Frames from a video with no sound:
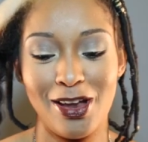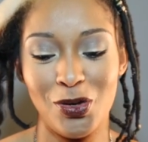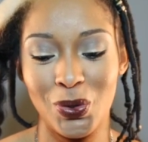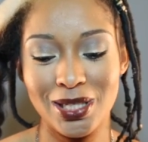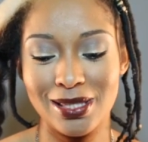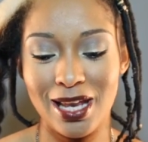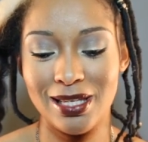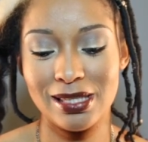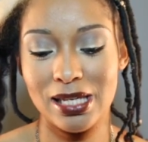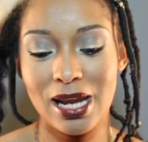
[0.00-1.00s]
I noticed that
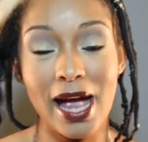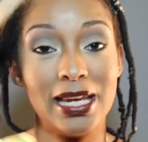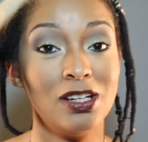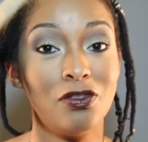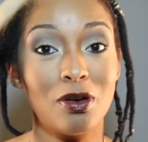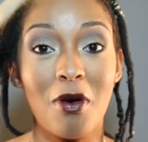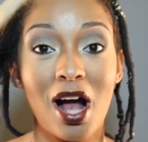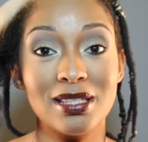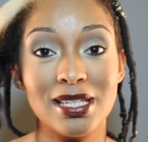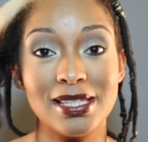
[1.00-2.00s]
it said ideal for
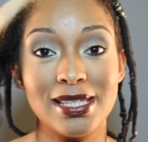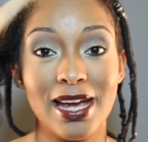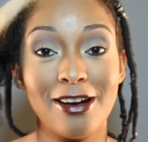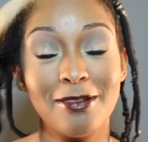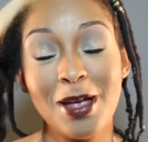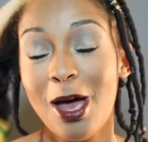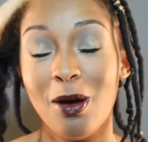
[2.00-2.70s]
processed hair.